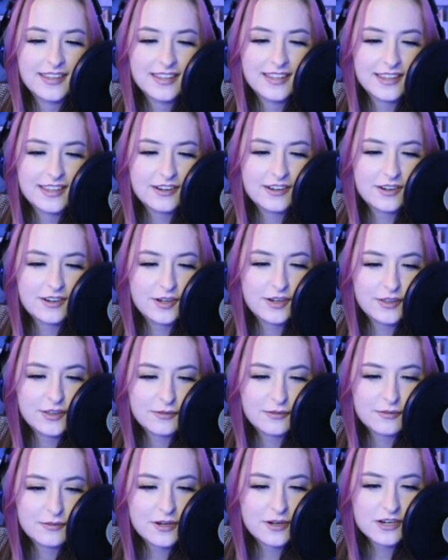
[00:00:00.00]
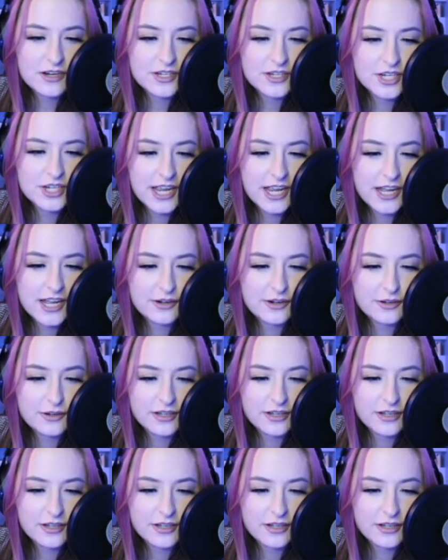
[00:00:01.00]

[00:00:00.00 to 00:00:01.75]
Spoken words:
They're on the wrong channel,